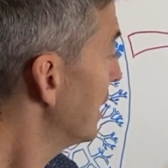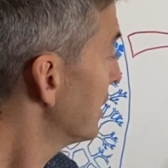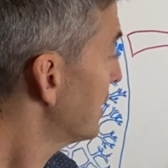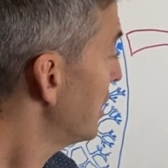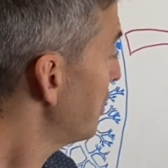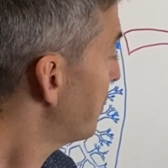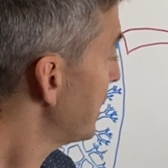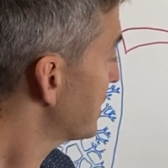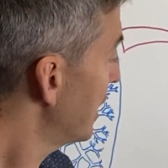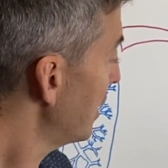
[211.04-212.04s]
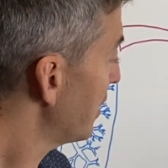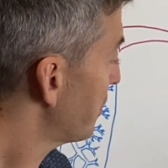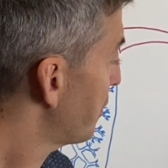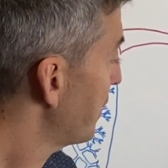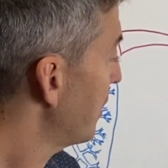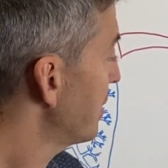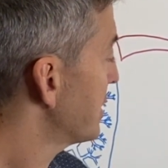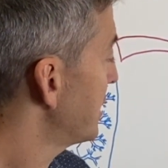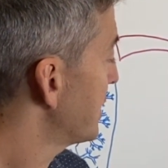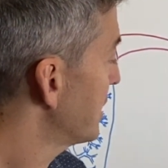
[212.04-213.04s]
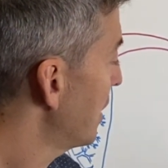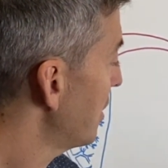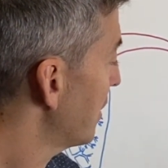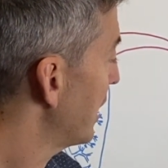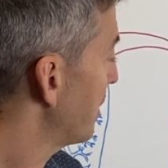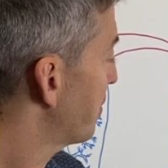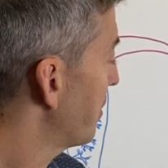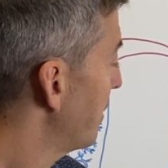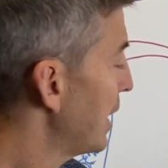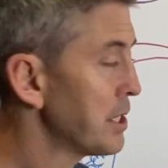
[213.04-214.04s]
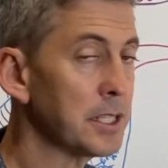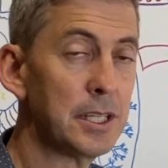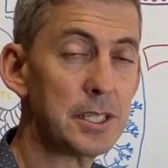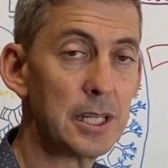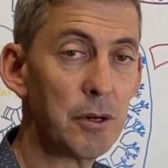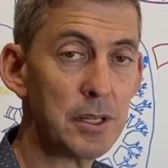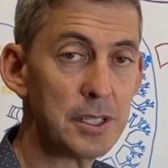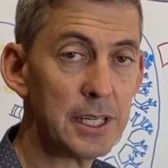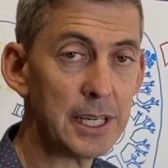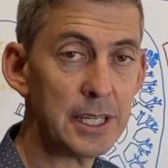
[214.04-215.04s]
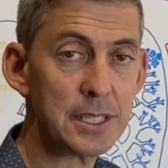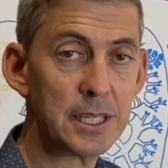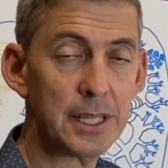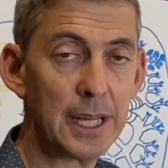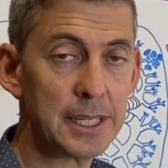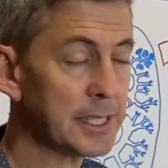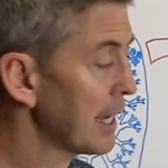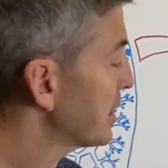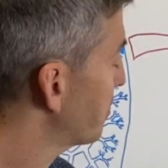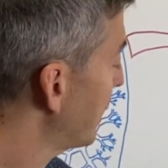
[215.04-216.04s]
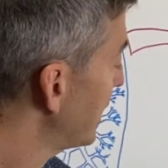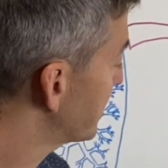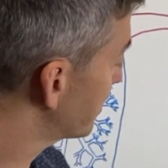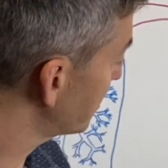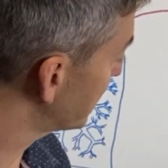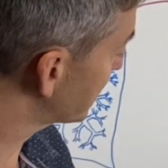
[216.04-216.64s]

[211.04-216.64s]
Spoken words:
So if there's no interference and there's no inflammation, there's no disease, then that takes place through the